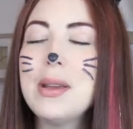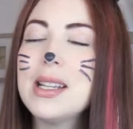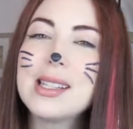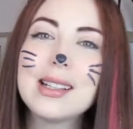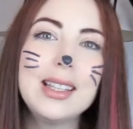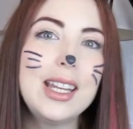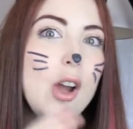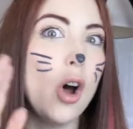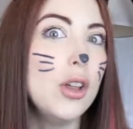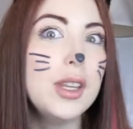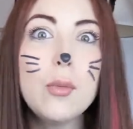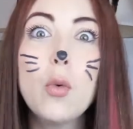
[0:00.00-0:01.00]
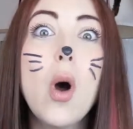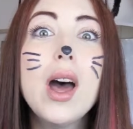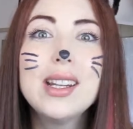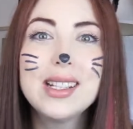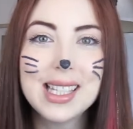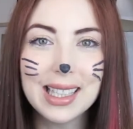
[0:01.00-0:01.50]
basically all they
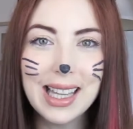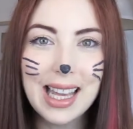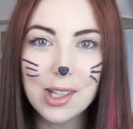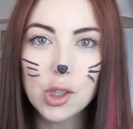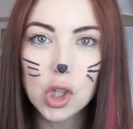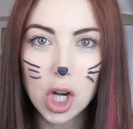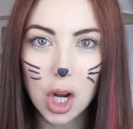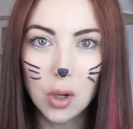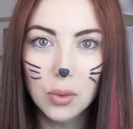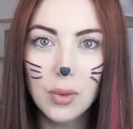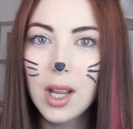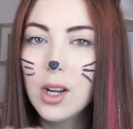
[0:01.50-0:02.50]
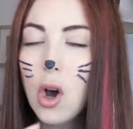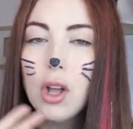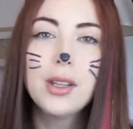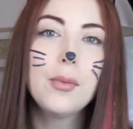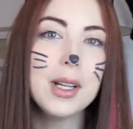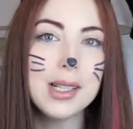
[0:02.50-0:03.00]
wanted to let us know, and all
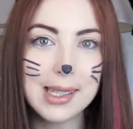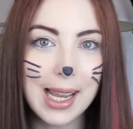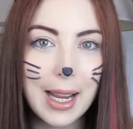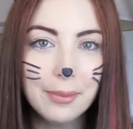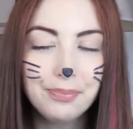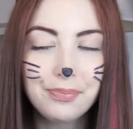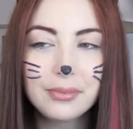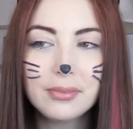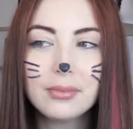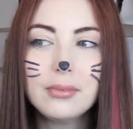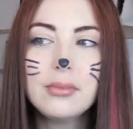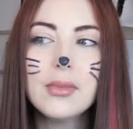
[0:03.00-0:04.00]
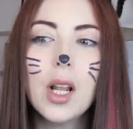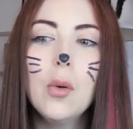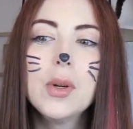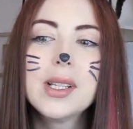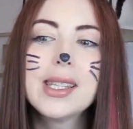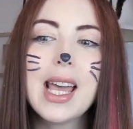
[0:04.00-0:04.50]
they wanted to say,
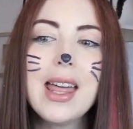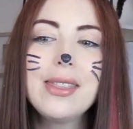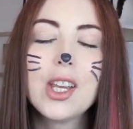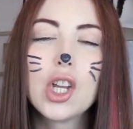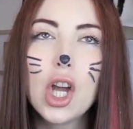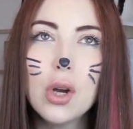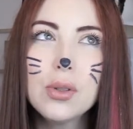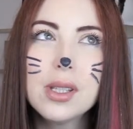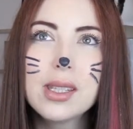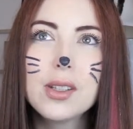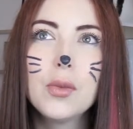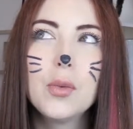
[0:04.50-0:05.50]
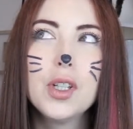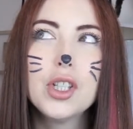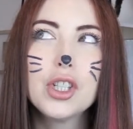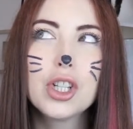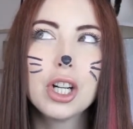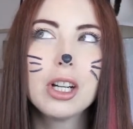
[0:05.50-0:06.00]
was that the ghost
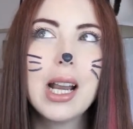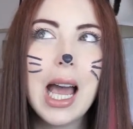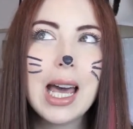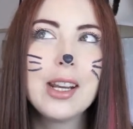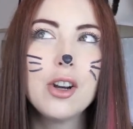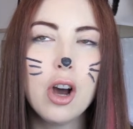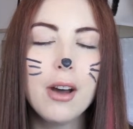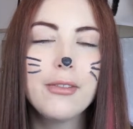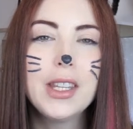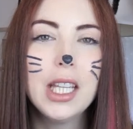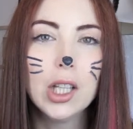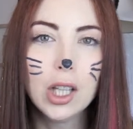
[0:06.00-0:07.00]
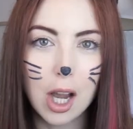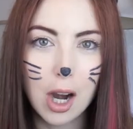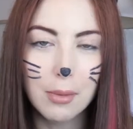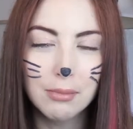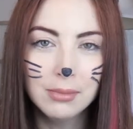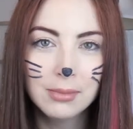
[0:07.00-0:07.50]
would turn on and off the
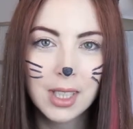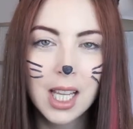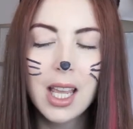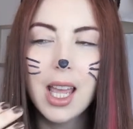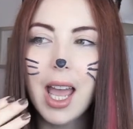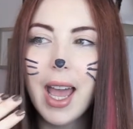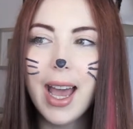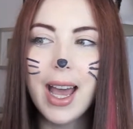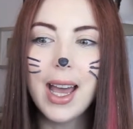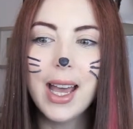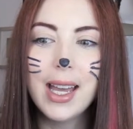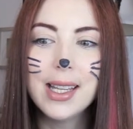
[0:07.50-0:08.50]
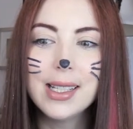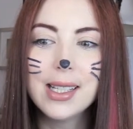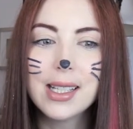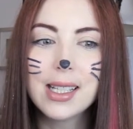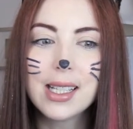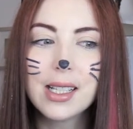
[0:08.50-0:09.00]
alarm
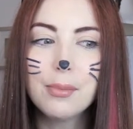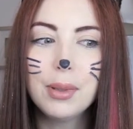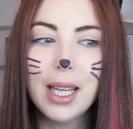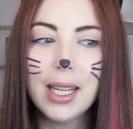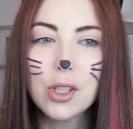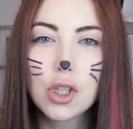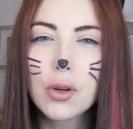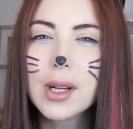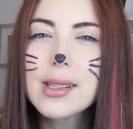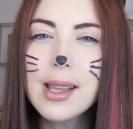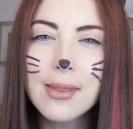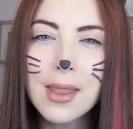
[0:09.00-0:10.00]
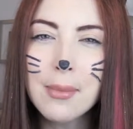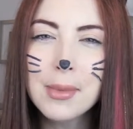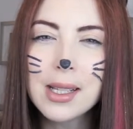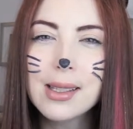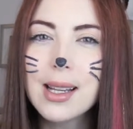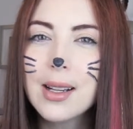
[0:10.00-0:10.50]
and play tricks on them.
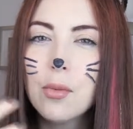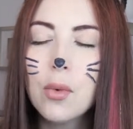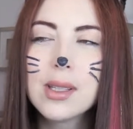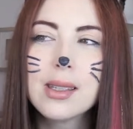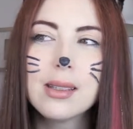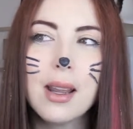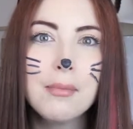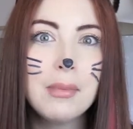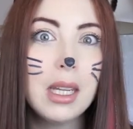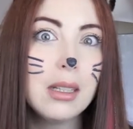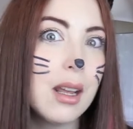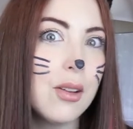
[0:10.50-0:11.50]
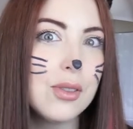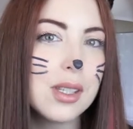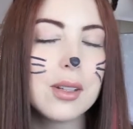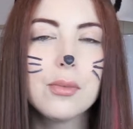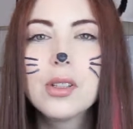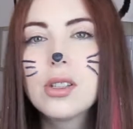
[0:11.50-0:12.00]
They said it wasn't a mean
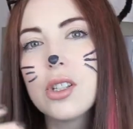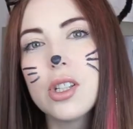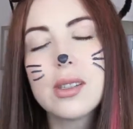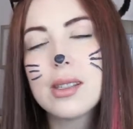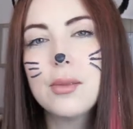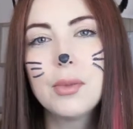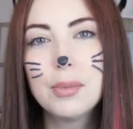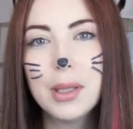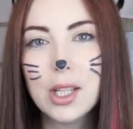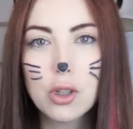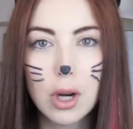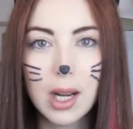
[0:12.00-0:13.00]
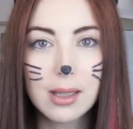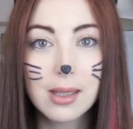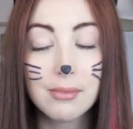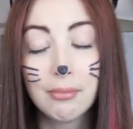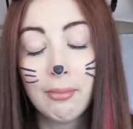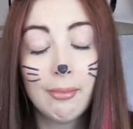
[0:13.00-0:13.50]
ghost, it was just, it would play
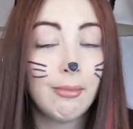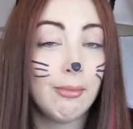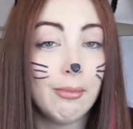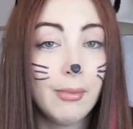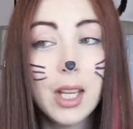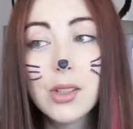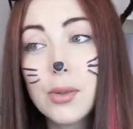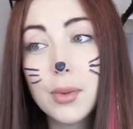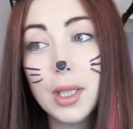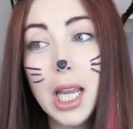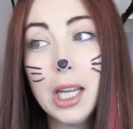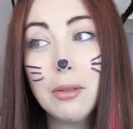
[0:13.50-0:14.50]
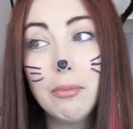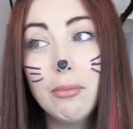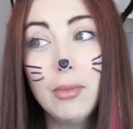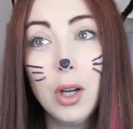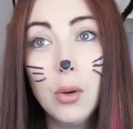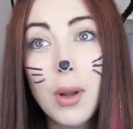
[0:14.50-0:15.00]
tricks. So we're like,
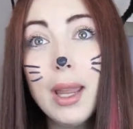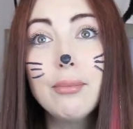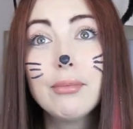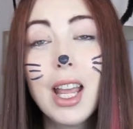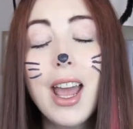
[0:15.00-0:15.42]
okay.